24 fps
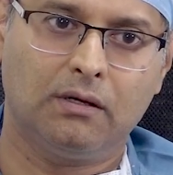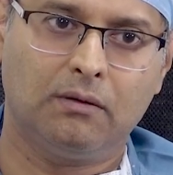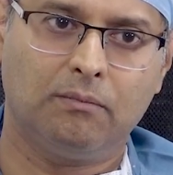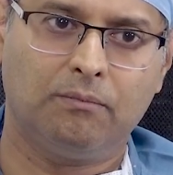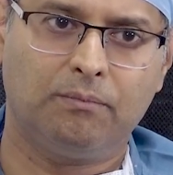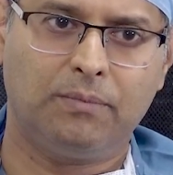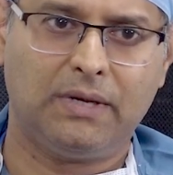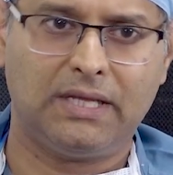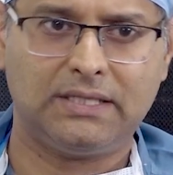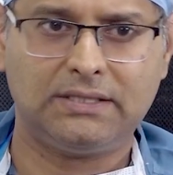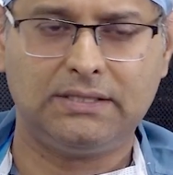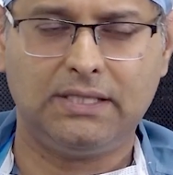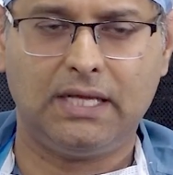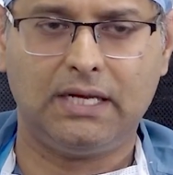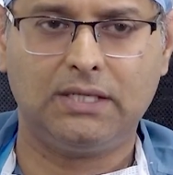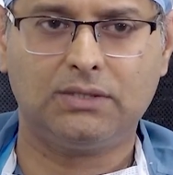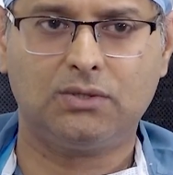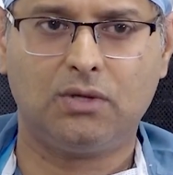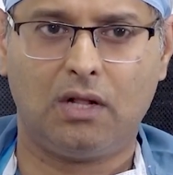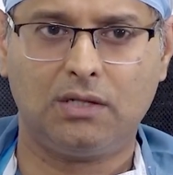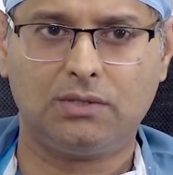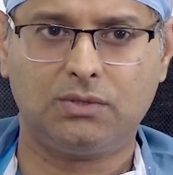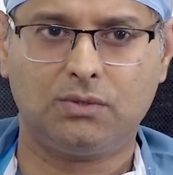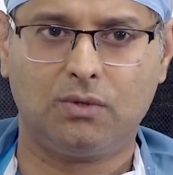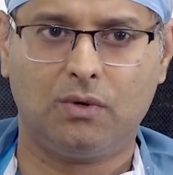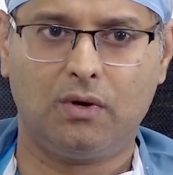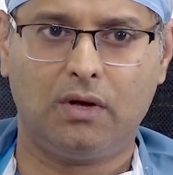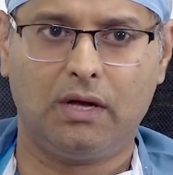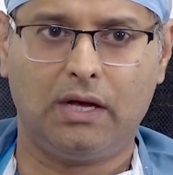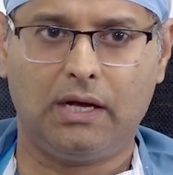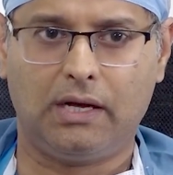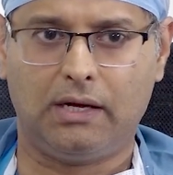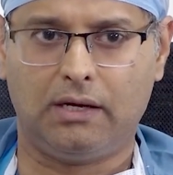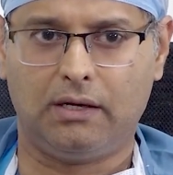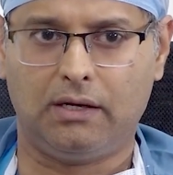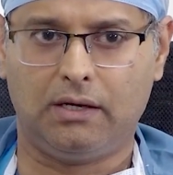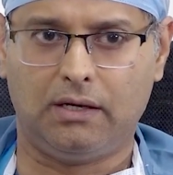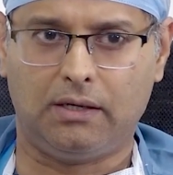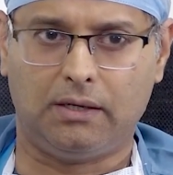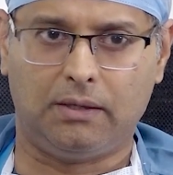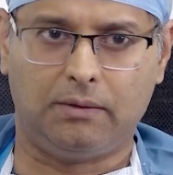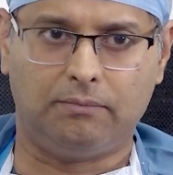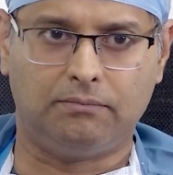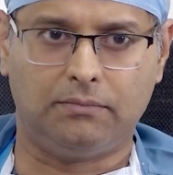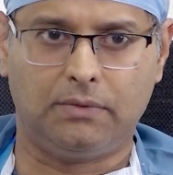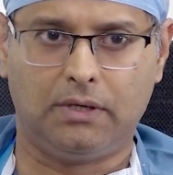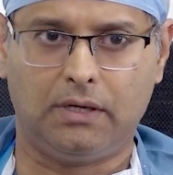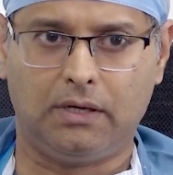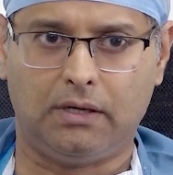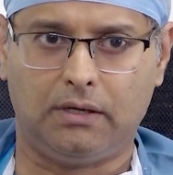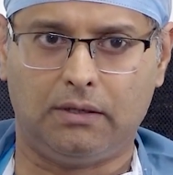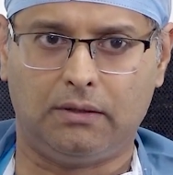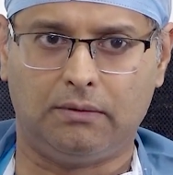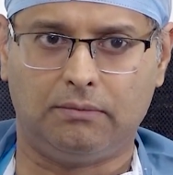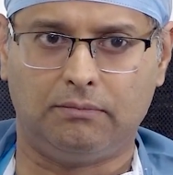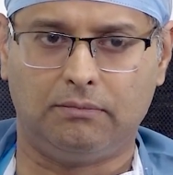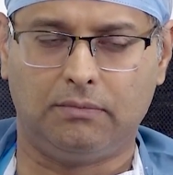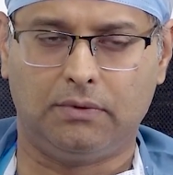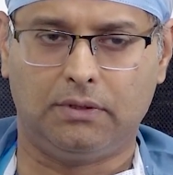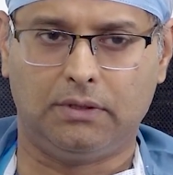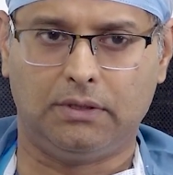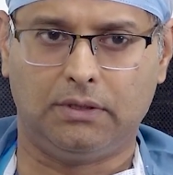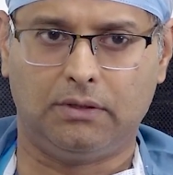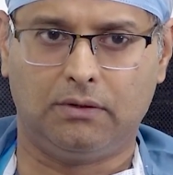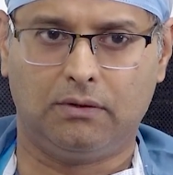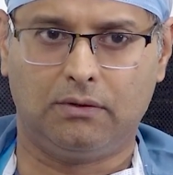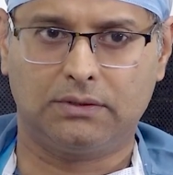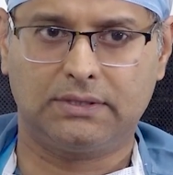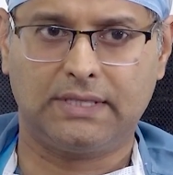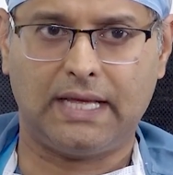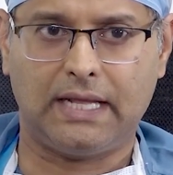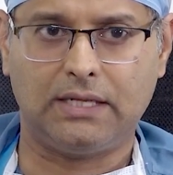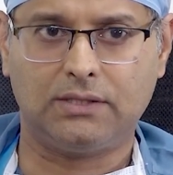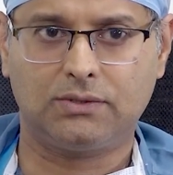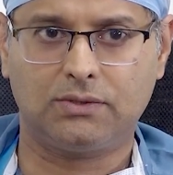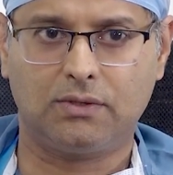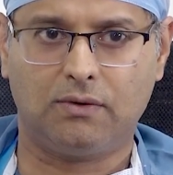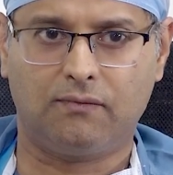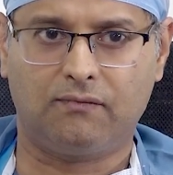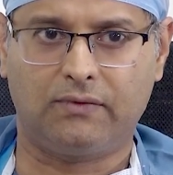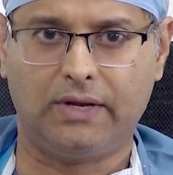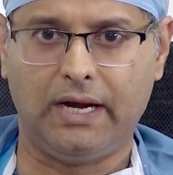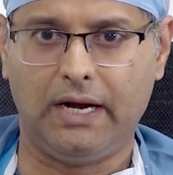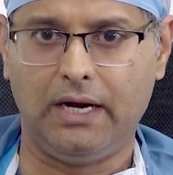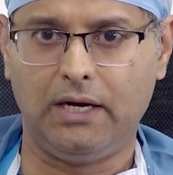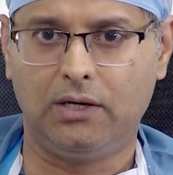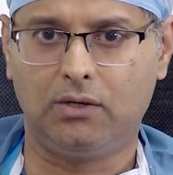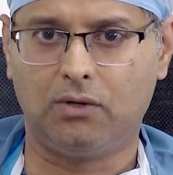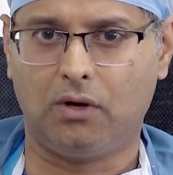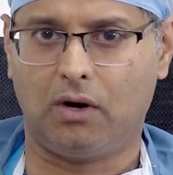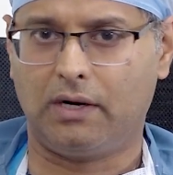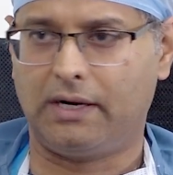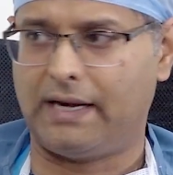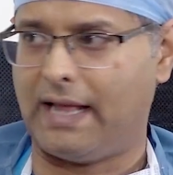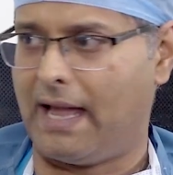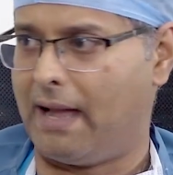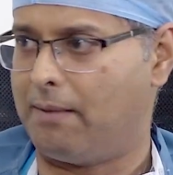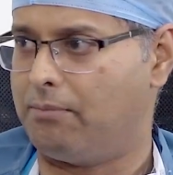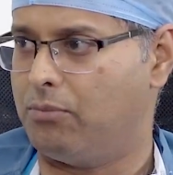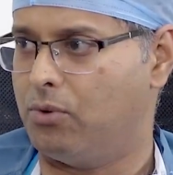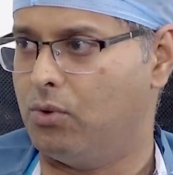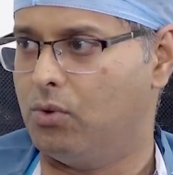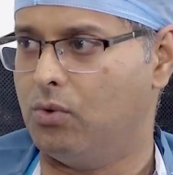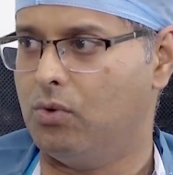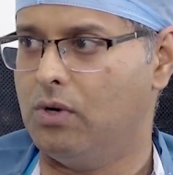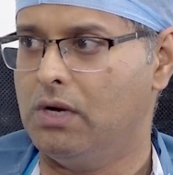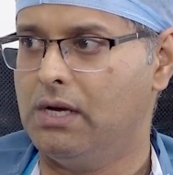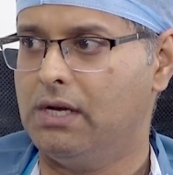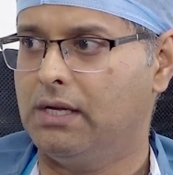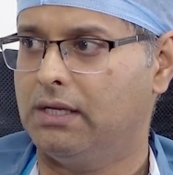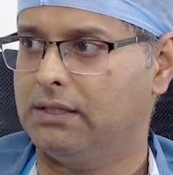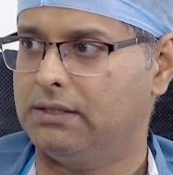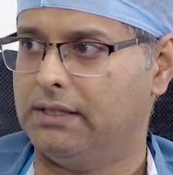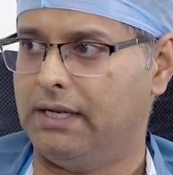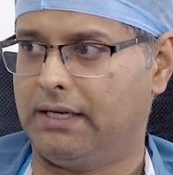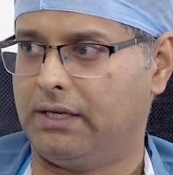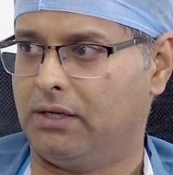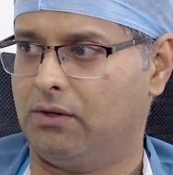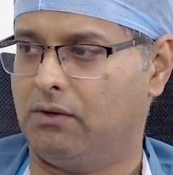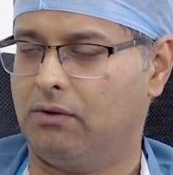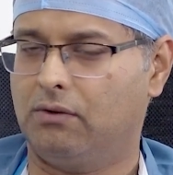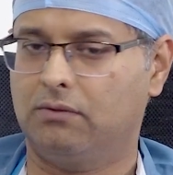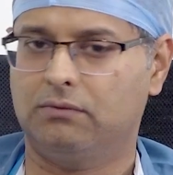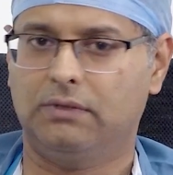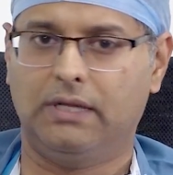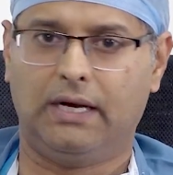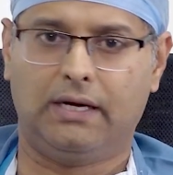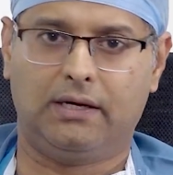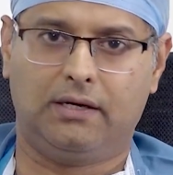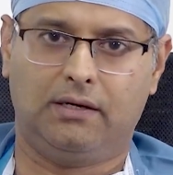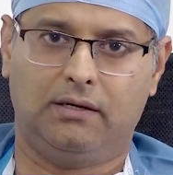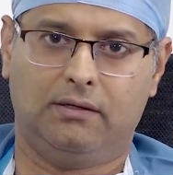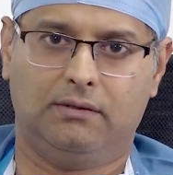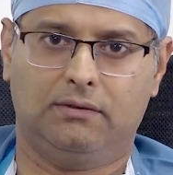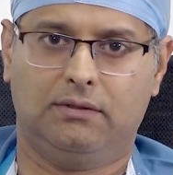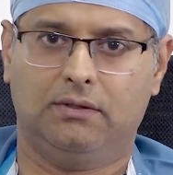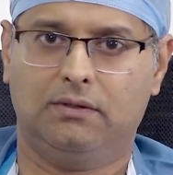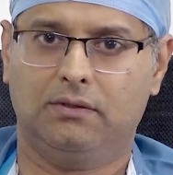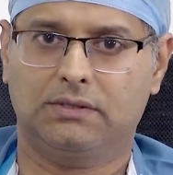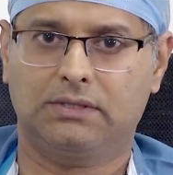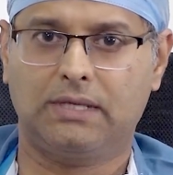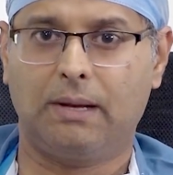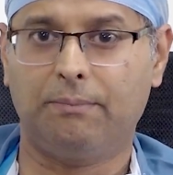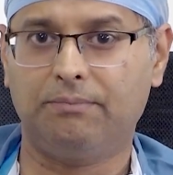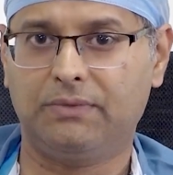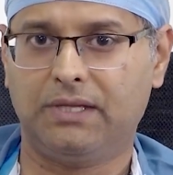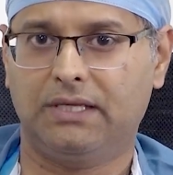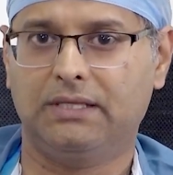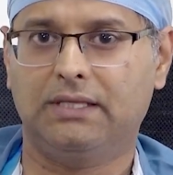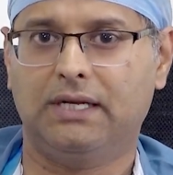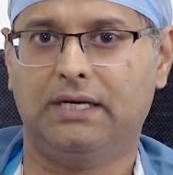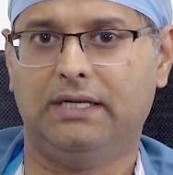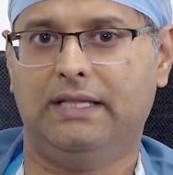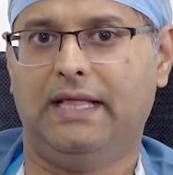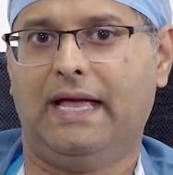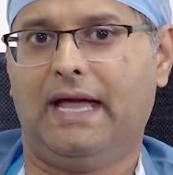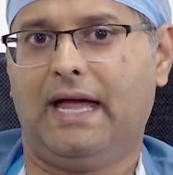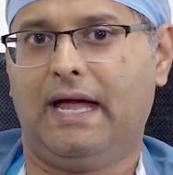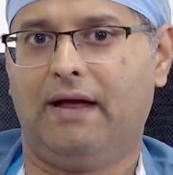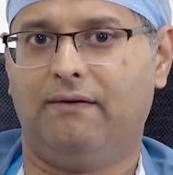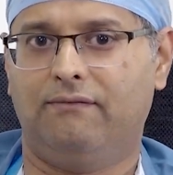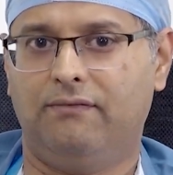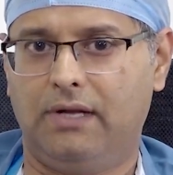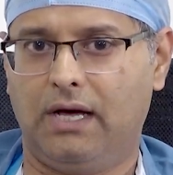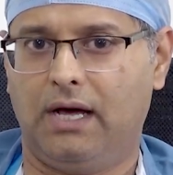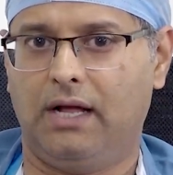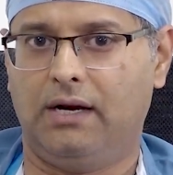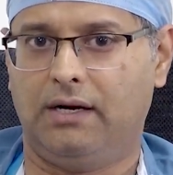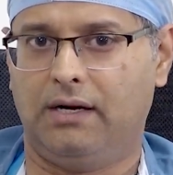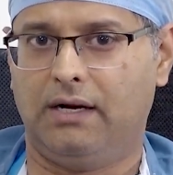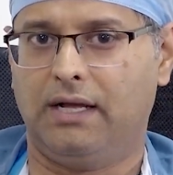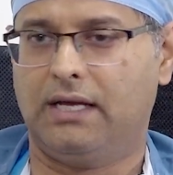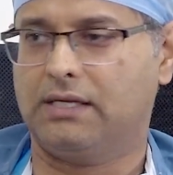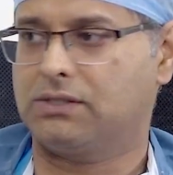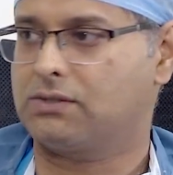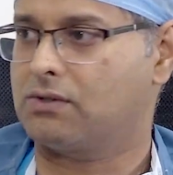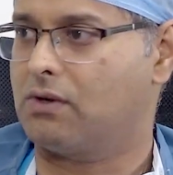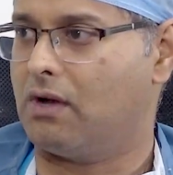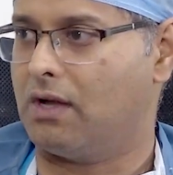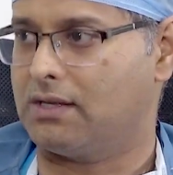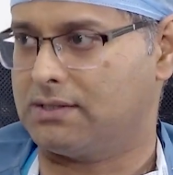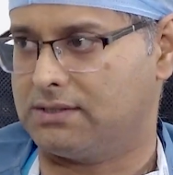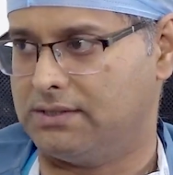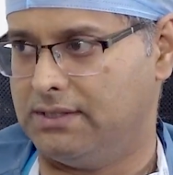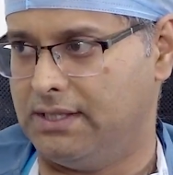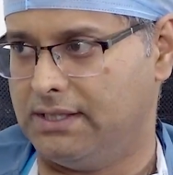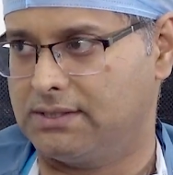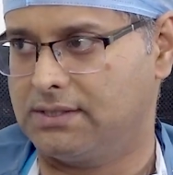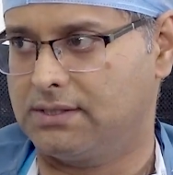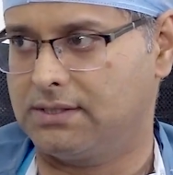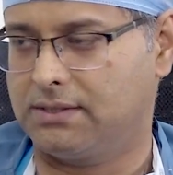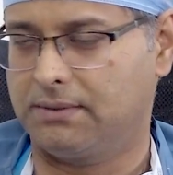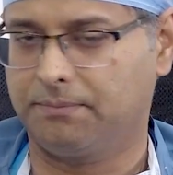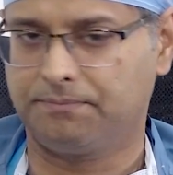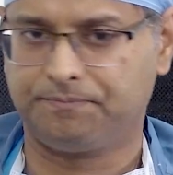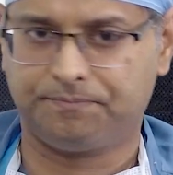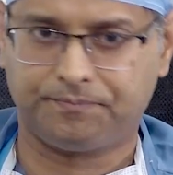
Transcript: Plus, there is also a sense of guilt or taboo that something that they have done has caused this.